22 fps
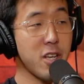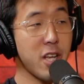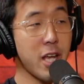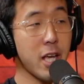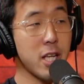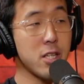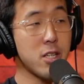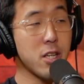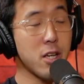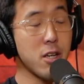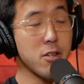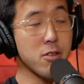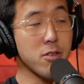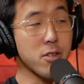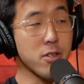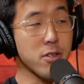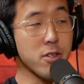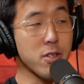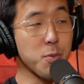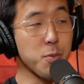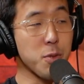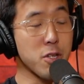Antones.
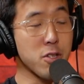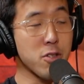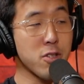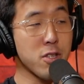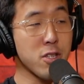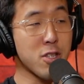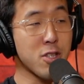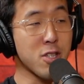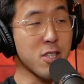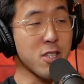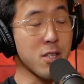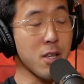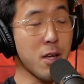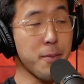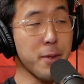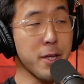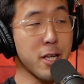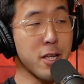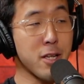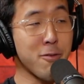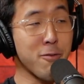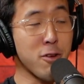It was mostly just. I
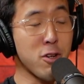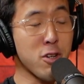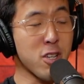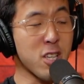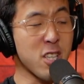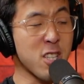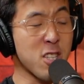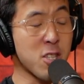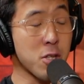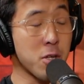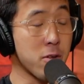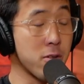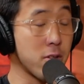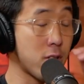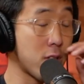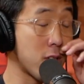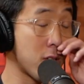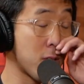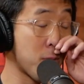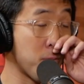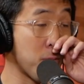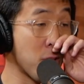mean, in Vulcan too. It was
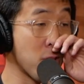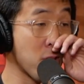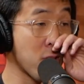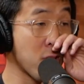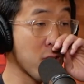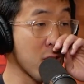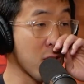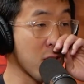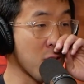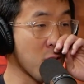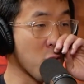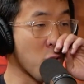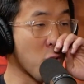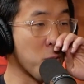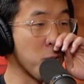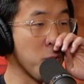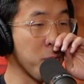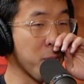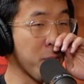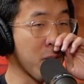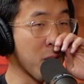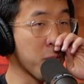just mostly
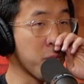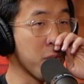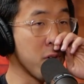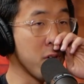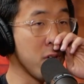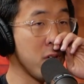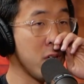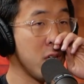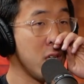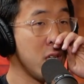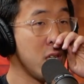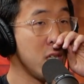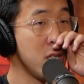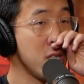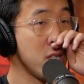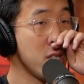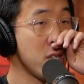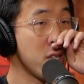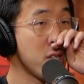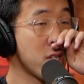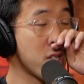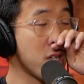normal people.
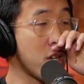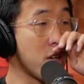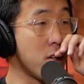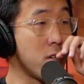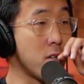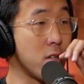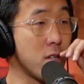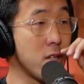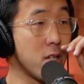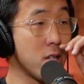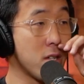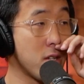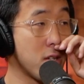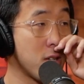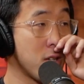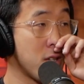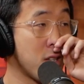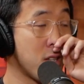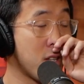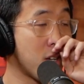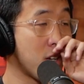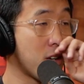Okay. So you,
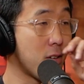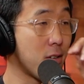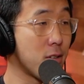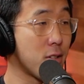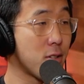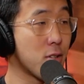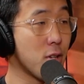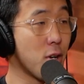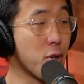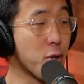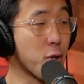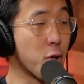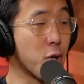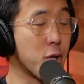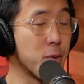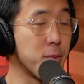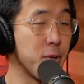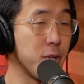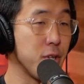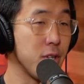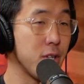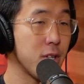they're so
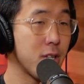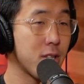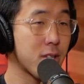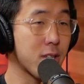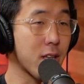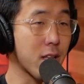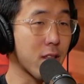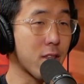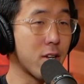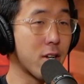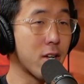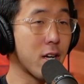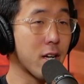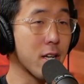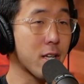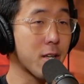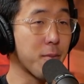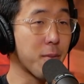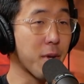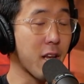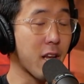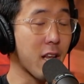normal. It's like they're not
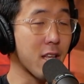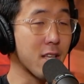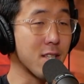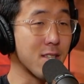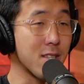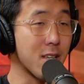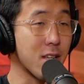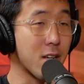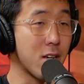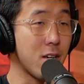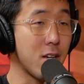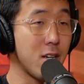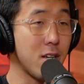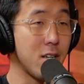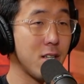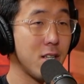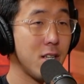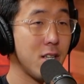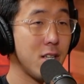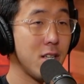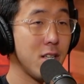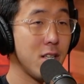comedians at all.
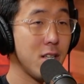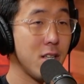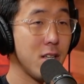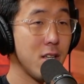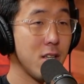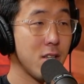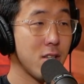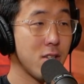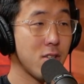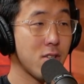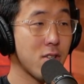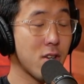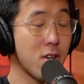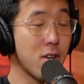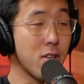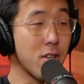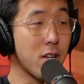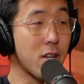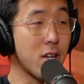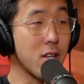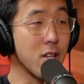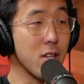Mm. So
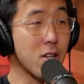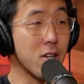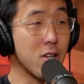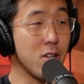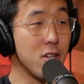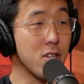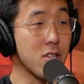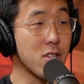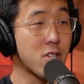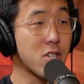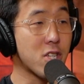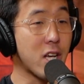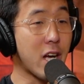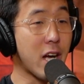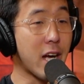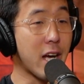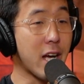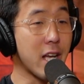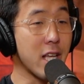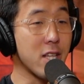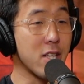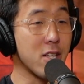they're a little
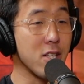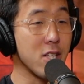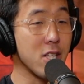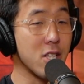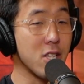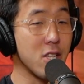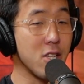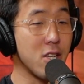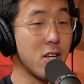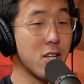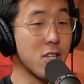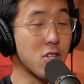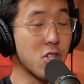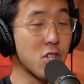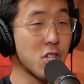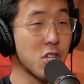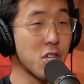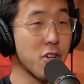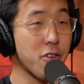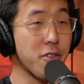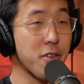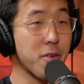shy. They're a little
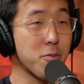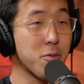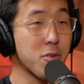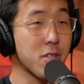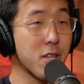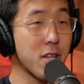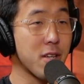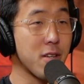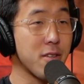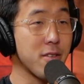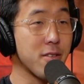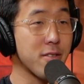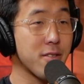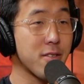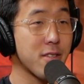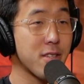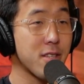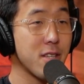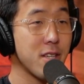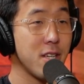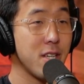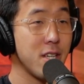unsure of
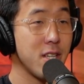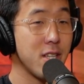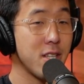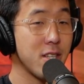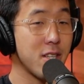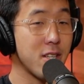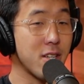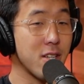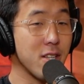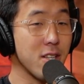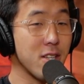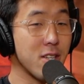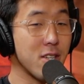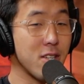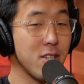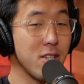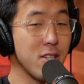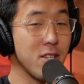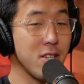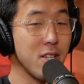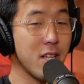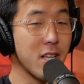themselves. They're a
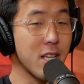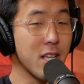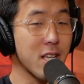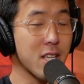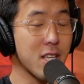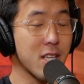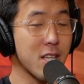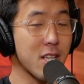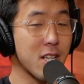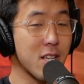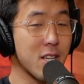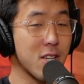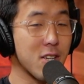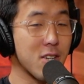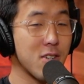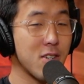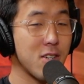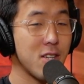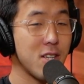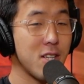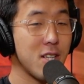little like you know